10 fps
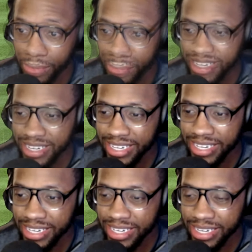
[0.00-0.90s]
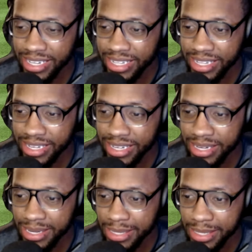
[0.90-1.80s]

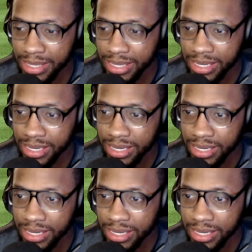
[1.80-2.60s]
(no one is talking)